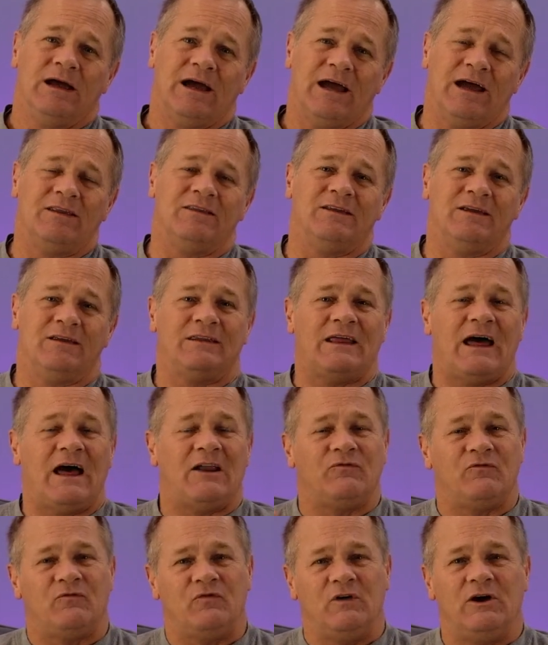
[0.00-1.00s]
And that
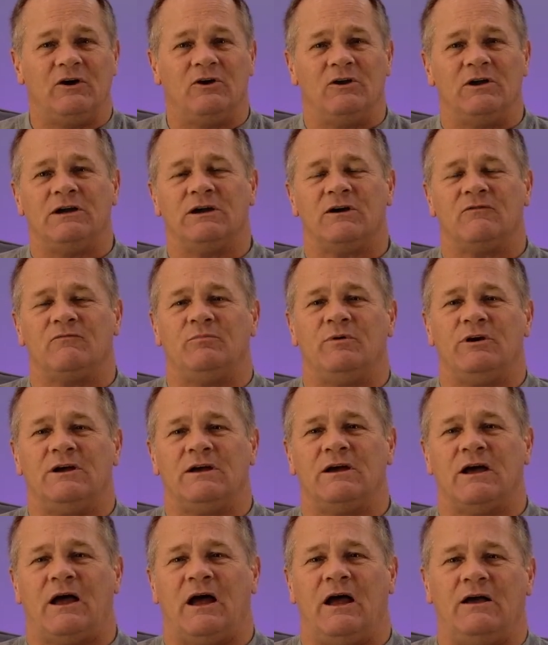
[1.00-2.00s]
that feeling of
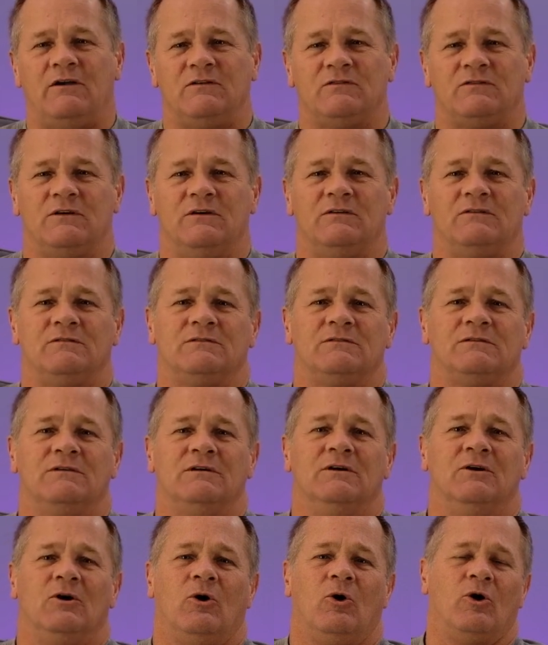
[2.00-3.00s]
being anxious
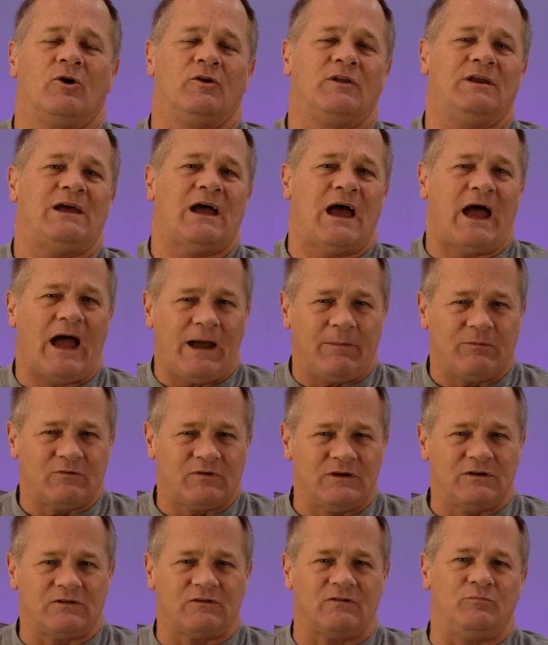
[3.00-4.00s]
or the
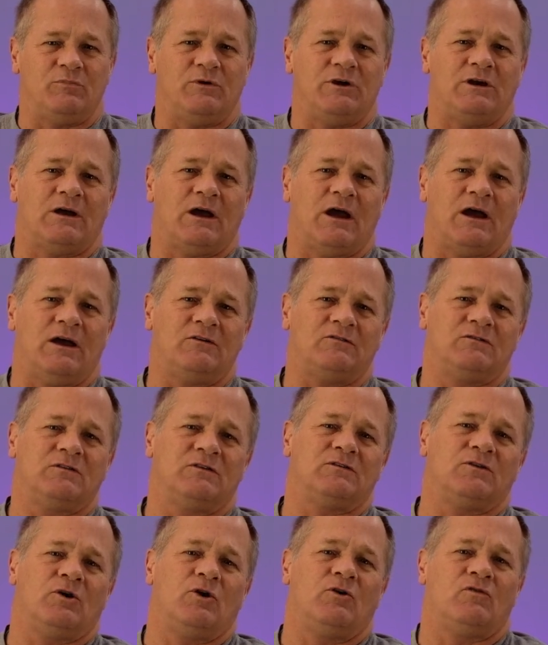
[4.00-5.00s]
absence of being
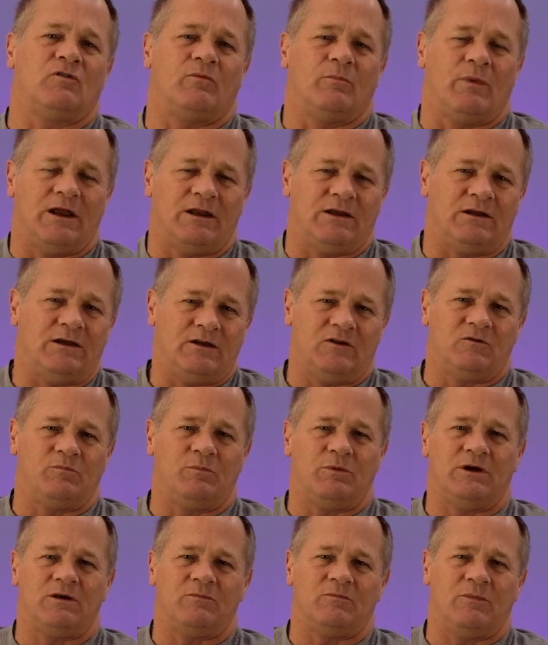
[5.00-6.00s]
anxious over my needs
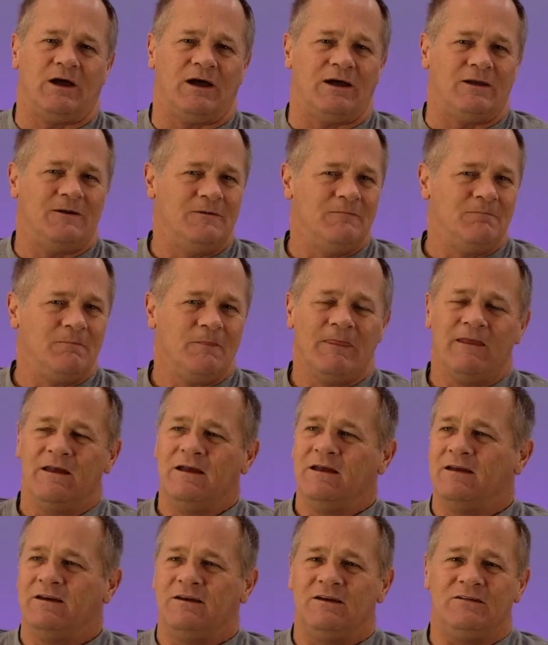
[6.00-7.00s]
being met
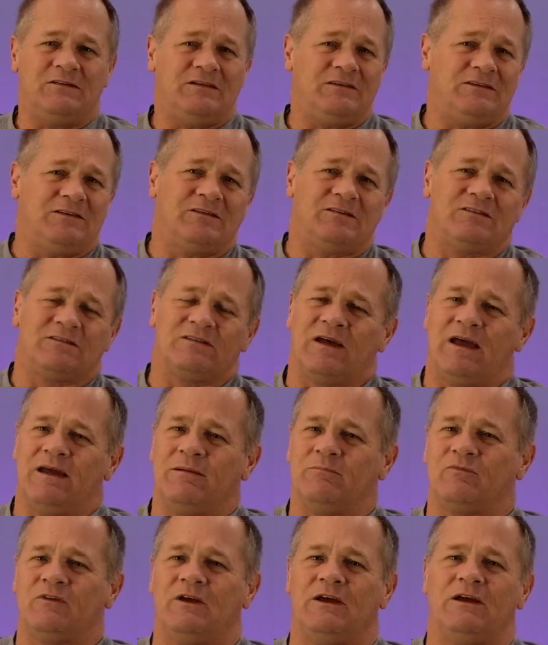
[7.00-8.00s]
isn't the
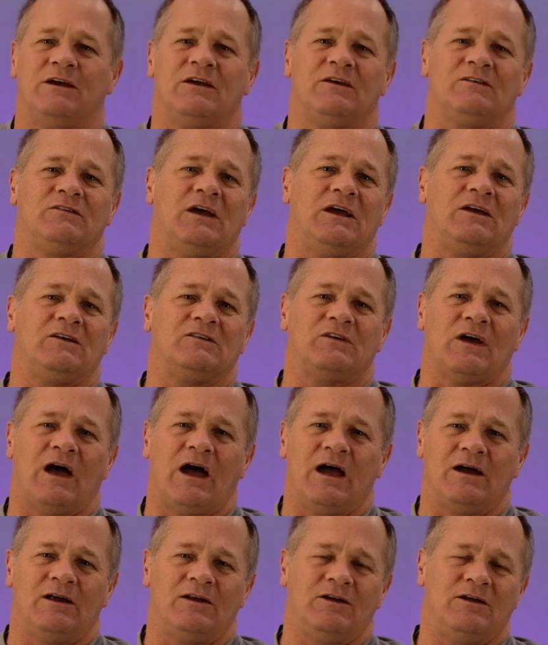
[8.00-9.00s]
same thing as
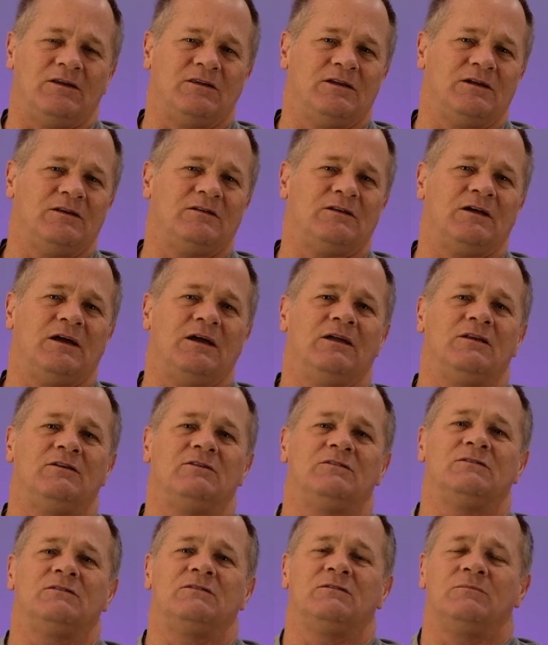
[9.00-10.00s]
anxiety that
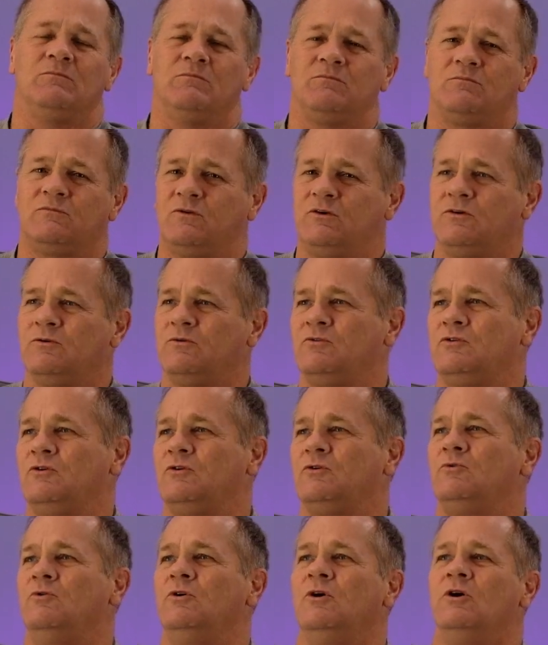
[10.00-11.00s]
tends to,
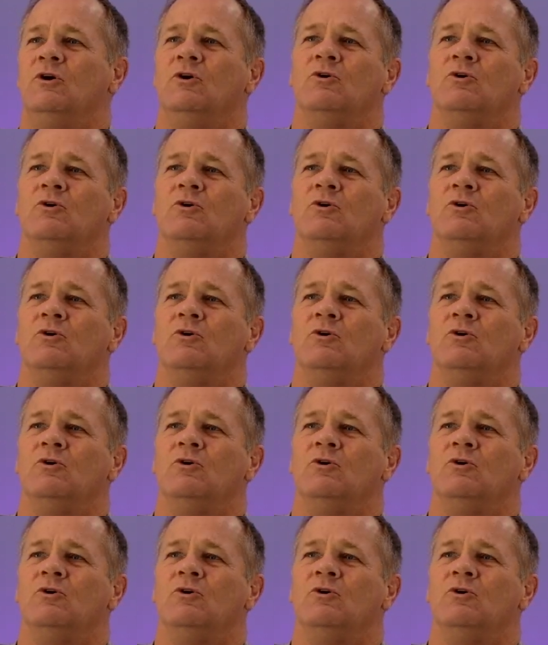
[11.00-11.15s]
to